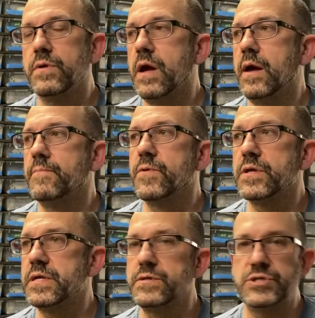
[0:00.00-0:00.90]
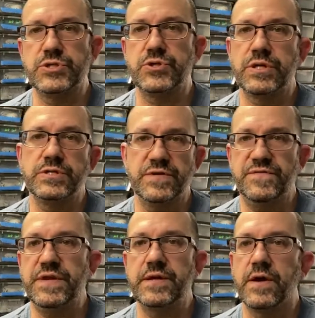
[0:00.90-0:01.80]
I'm really just looking to
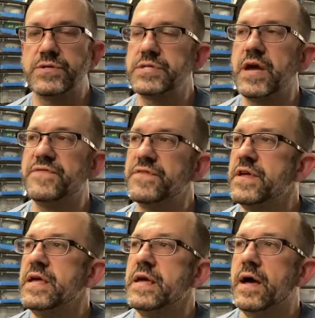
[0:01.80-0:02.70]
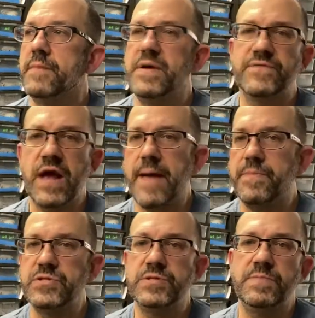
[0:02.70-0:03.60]
feed our stuff. If there
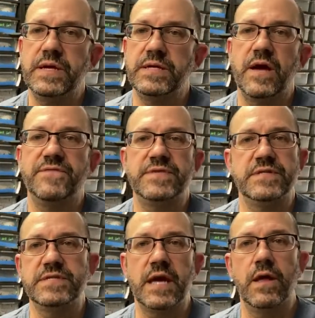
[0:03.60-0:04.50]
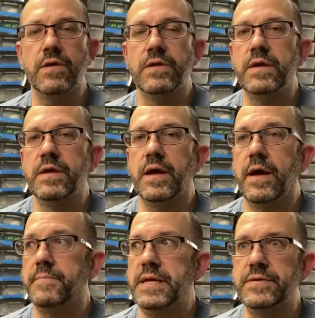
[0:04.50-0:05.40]
happens to be enough to sell,
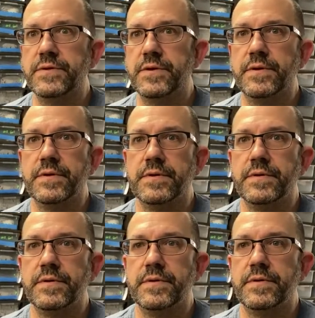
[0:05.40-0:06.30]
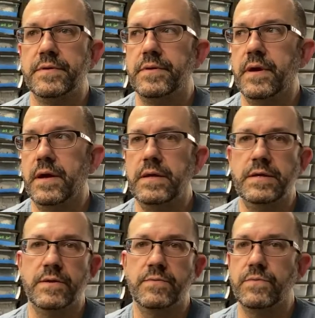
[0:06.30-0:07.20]
either
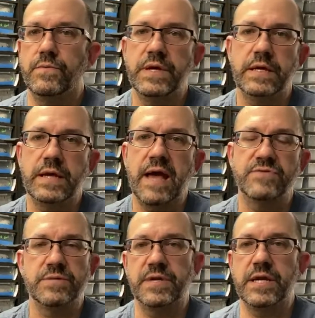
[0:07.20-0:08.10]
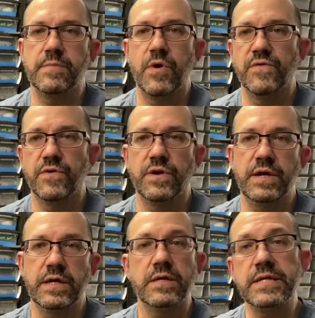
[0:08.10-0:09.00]
we can have somebody come over
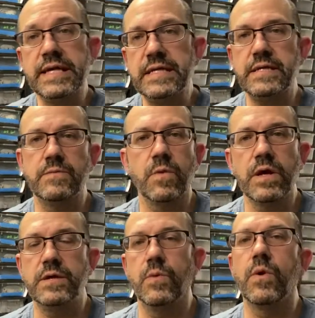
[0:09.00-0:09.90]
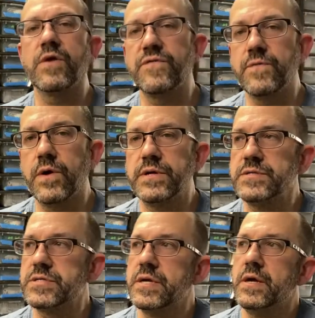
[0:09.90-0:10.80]
and clean and work for
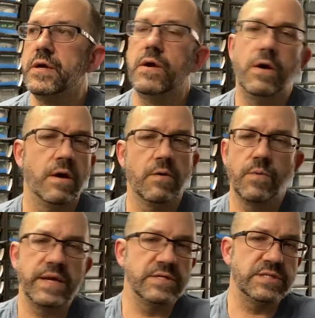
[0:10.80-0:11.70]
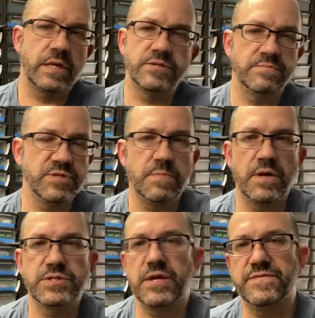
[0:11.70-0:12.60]
rodents, or we can sell some
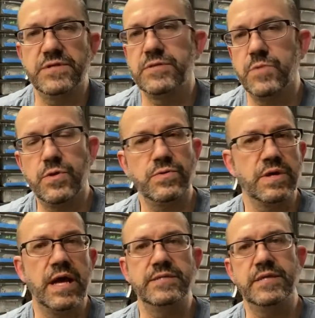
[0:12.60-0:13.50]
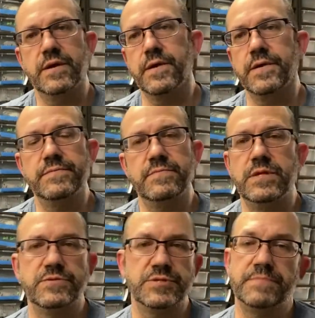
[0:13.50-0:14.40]
small stuff to some local guys here,
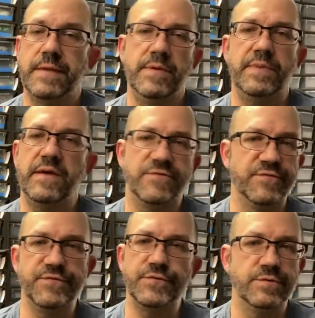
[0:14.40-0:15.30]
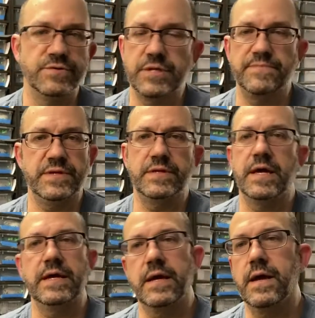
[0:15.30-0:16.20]
and just maybe pay for food or something.
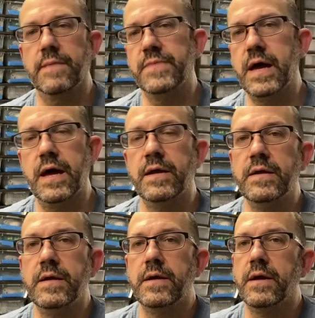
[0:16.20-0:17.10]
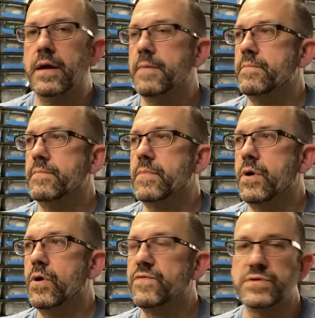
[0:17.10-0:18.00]
Like, I'm not
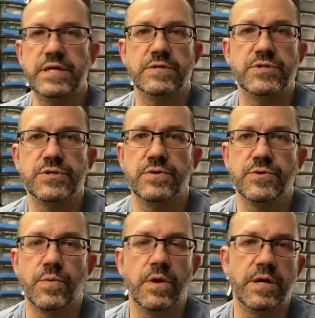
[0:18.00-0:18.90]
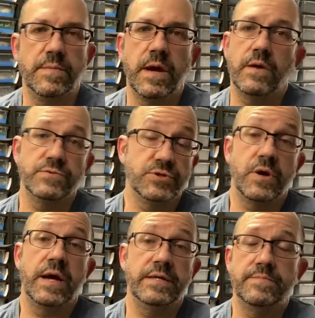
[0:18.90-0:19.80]
overly concerned or worried about
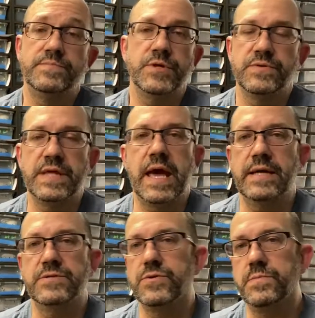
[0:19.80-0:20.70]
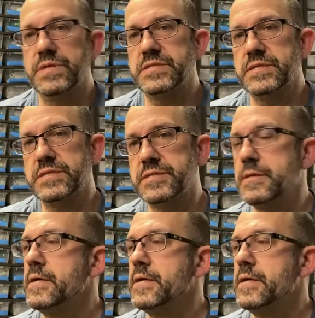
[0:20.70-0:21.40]
trying to turn that into a business.